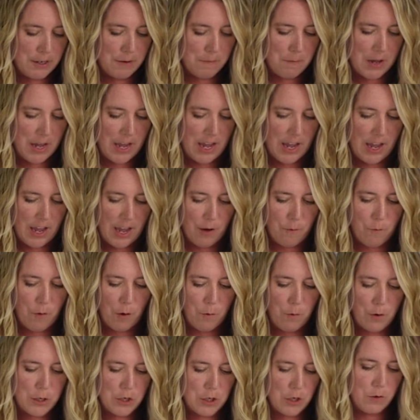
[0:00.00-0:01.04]
to me and
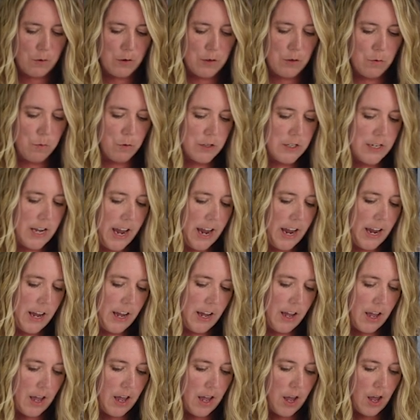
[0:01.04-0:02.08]
what we'll do is we'll take
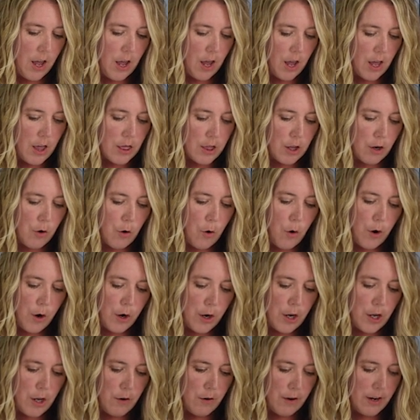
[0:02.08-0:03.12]
the corner
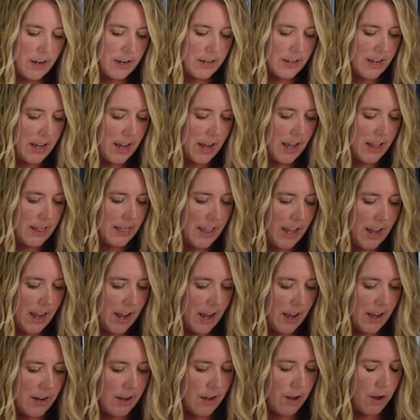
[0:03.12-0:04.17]
unit and lay
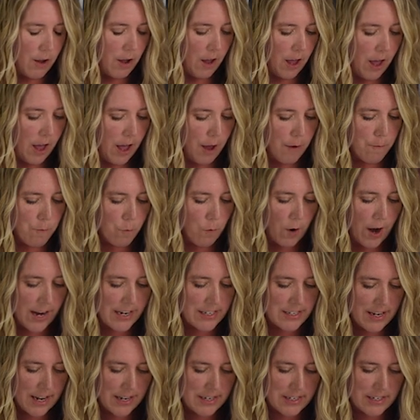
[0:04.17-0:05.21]
it um,
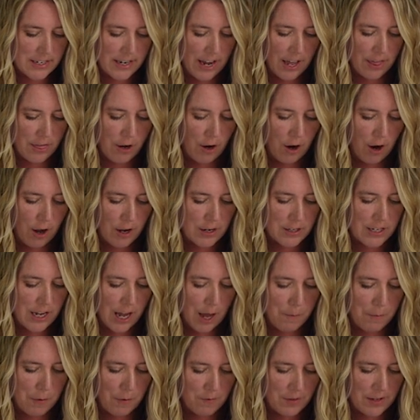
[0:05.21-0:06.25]
right sides together on
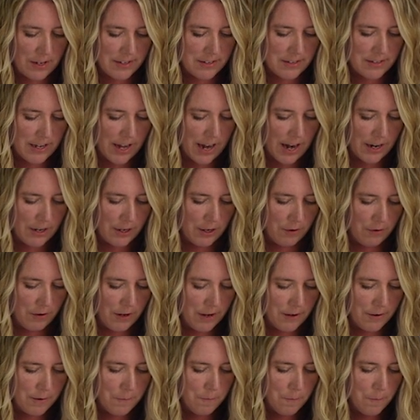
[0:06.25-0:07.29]
top of this side
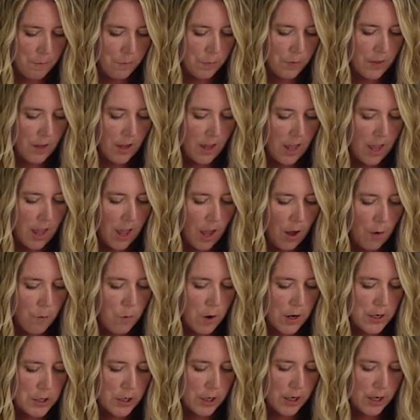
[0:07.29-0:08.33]
unit. And
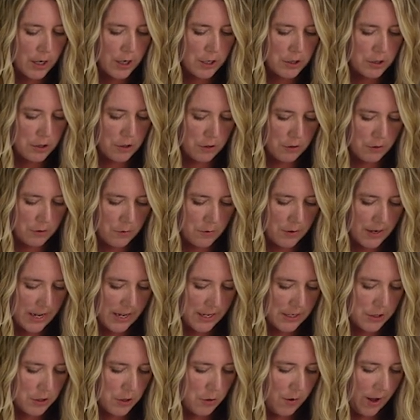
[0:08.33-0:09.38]
what you're going to do
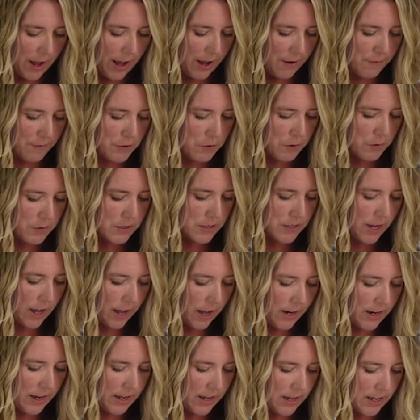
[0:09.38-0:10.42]
is you have to
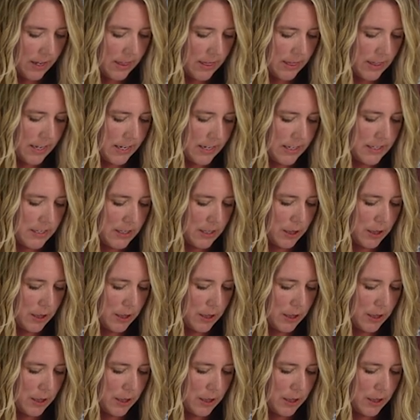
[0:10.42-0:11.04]
tuck this